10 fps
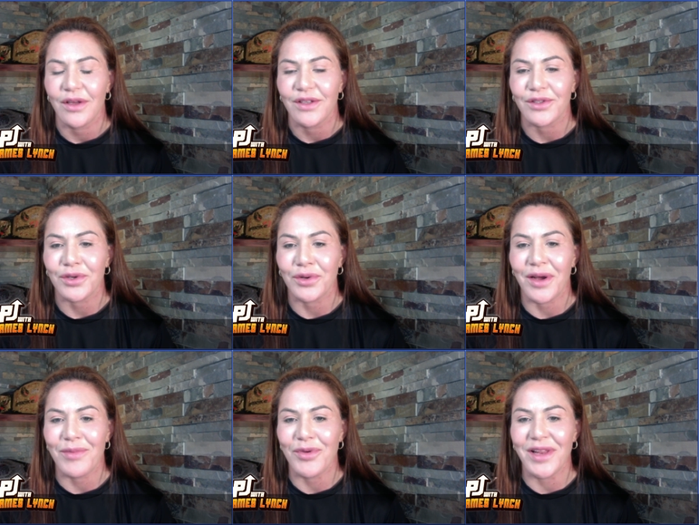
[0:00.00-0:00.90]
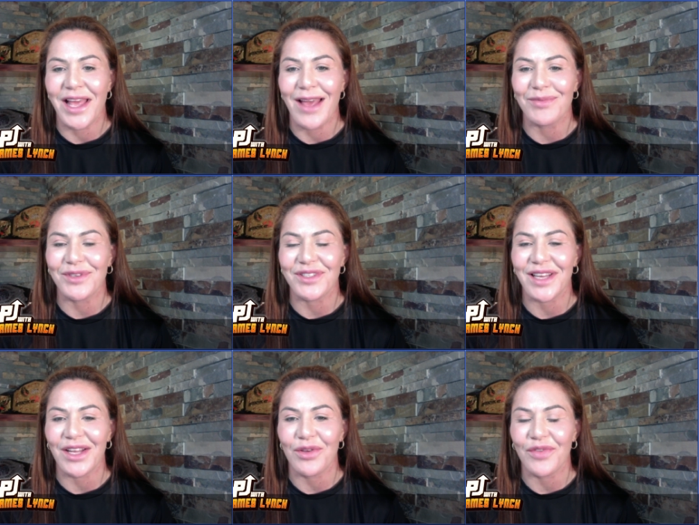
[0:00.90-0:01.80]
So I'm really happy to
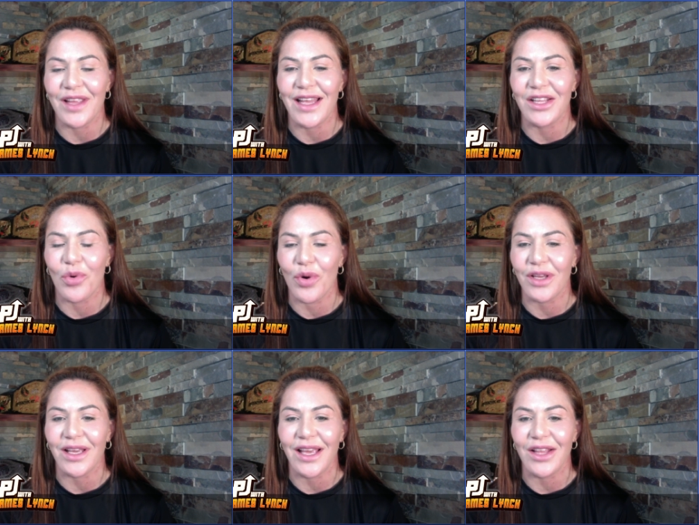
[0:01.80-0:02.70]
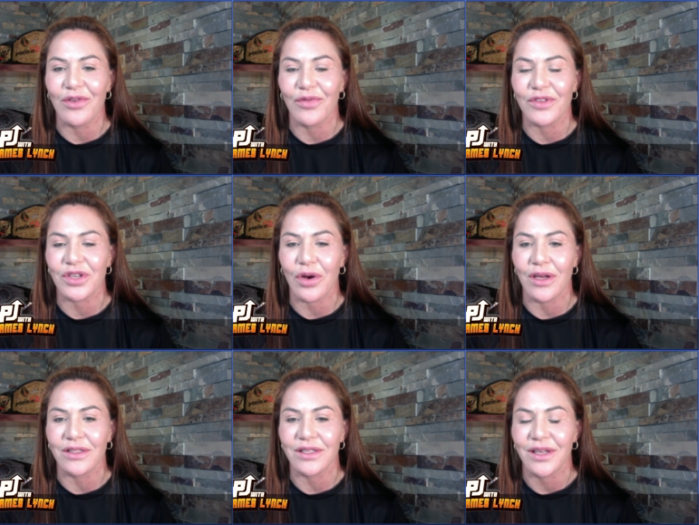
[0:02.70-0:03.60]
sign with Danny, work again with
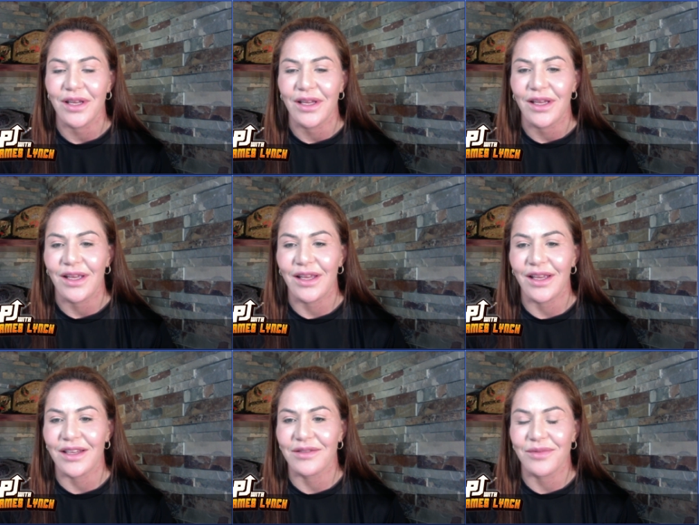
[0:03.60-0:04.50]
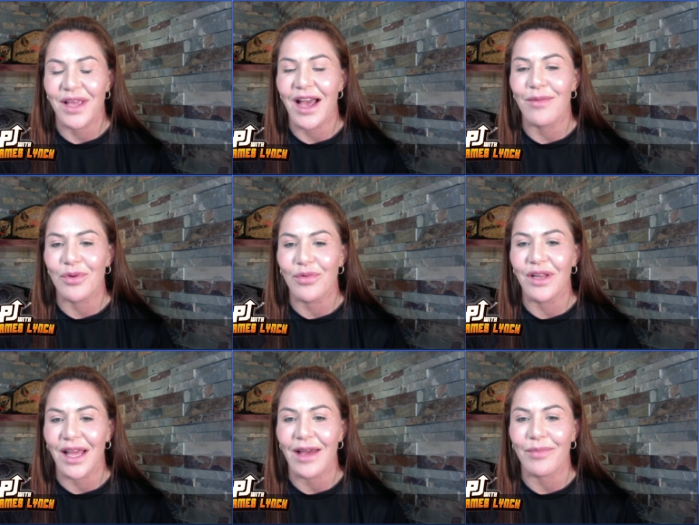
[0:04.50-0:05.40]
Scott. And yeah, I'm
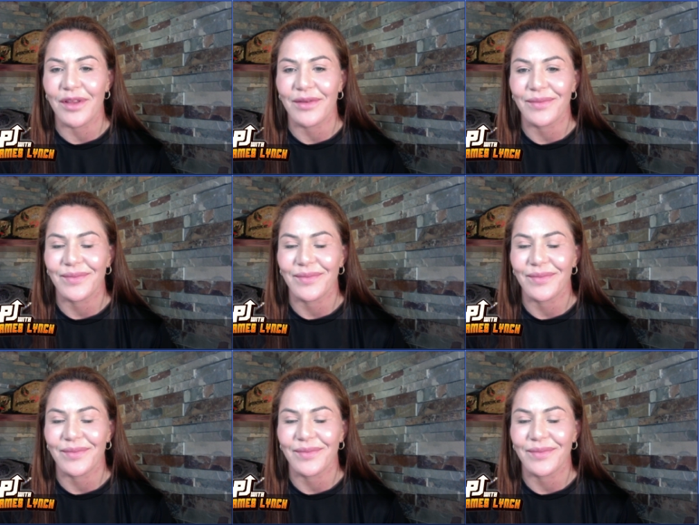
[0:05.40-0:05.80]
really happy.